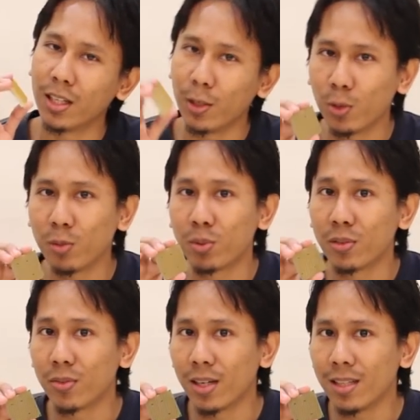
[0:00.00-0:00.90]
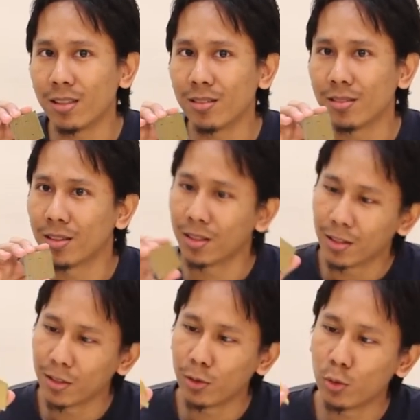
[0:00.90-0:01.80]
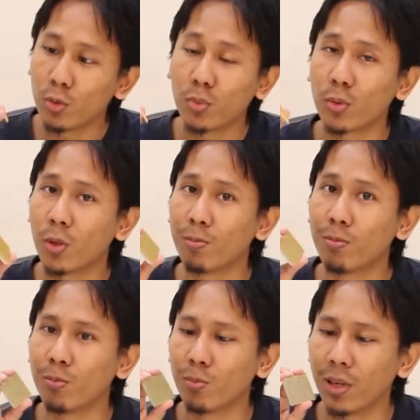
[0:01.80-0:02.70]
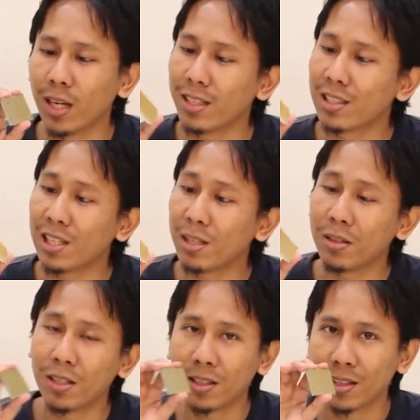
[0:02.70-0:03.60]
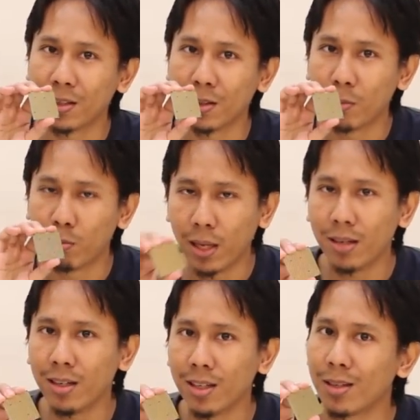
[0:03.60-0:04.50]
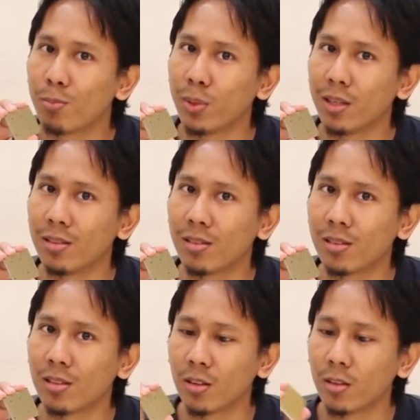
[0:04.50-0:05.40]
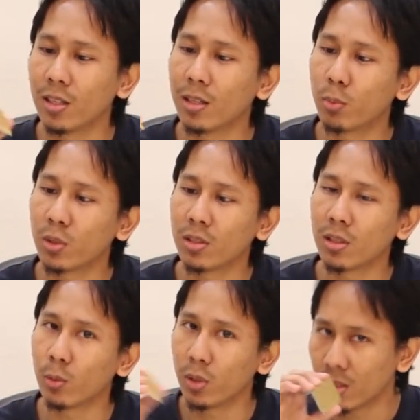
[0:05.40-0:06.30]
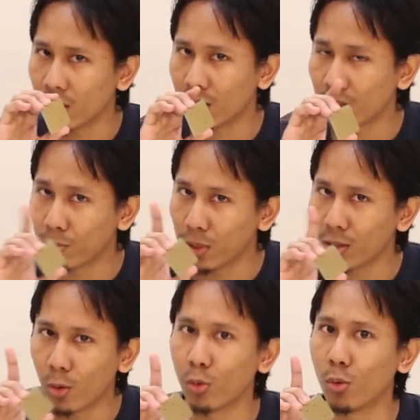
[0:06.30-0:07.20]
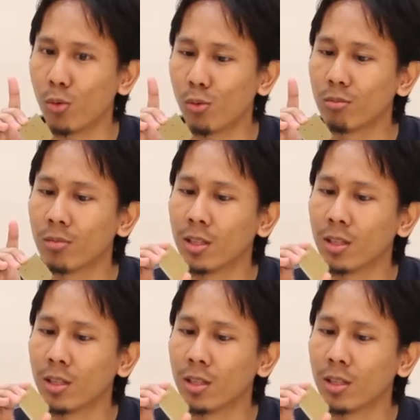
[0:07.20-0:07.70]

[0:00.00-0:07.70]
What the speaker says: it will prevent you from actually bending the pins on the processor, which is a big no-no.